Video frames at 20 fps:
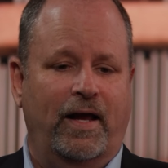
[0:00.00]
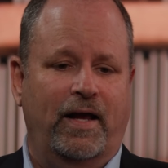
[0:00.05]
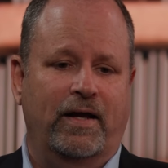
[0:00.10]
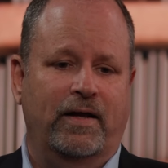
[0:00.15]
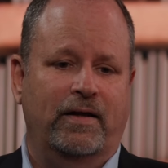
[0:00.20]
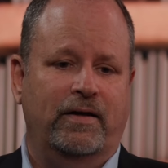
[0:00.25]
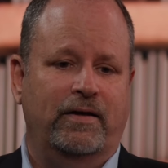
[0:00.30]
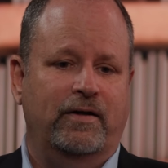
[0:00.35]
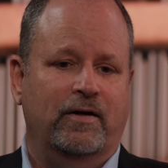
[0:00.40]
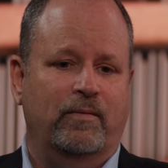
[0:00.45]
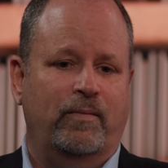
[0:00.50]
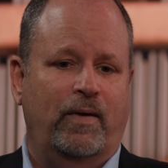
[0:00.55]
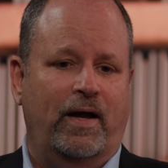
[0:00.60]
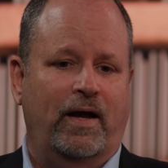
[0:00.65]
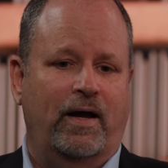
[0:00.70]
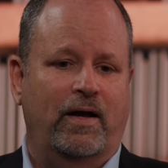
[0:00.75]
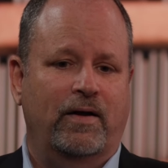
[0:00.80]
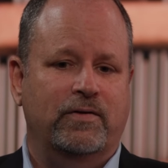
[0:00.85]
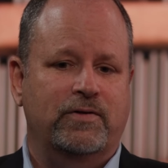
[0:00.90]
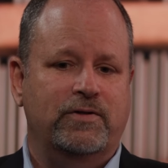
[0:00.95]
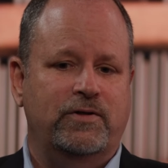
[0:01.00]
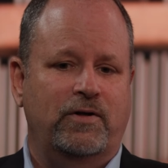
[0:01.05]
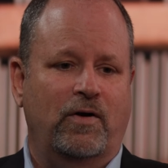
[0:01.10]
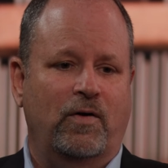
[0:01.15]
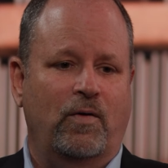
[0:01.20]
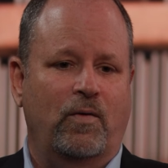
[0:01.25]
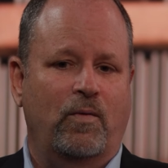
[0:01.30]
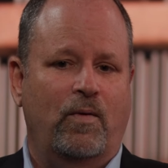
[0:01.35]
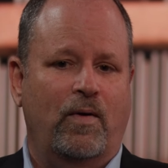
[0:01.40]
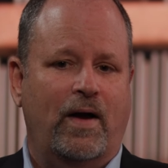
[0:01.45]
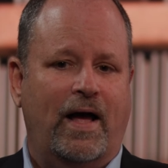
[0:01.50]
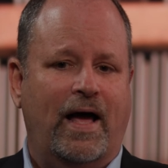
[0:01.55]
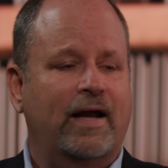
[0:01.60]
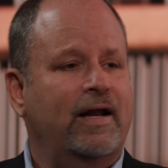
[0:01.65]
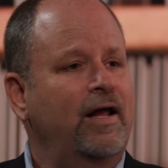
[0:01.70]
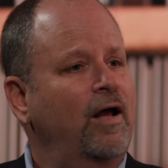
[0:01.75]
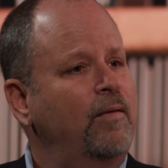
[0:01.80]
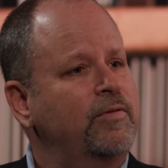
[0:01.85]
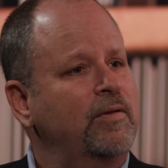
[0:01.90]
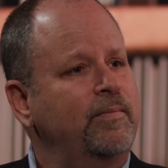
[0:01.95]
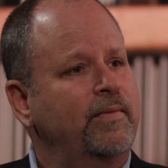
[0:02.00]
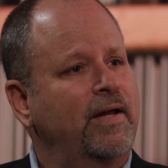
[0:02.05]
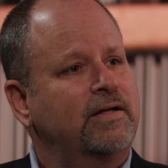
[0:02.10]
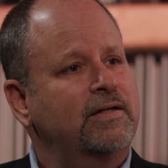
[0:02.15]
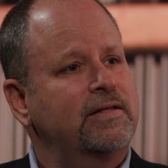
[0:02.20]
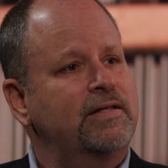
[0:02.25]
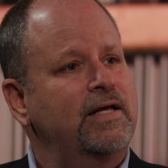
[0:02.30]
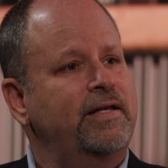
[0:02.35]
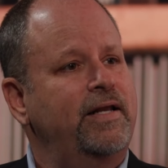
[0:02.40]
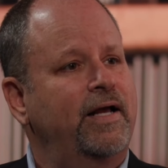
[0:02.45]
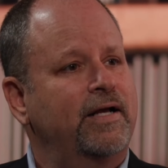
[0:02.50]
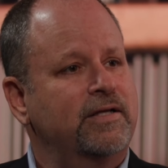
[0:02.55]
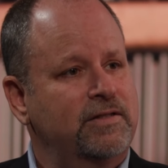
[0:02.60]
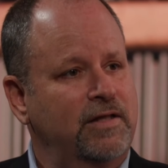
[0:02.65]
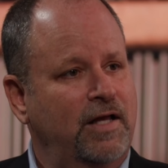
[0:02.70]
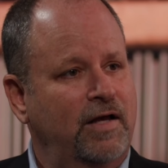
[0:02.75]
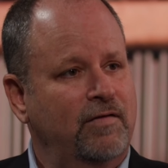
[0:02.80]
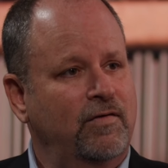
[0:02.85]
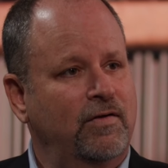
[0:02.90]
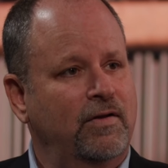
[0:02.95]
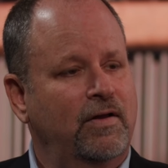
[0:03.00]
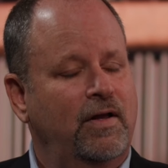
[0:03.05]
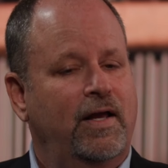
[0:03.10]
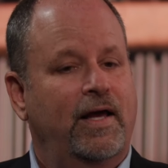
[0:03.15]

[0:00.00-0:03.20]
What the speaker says: and about how to help them get to that next level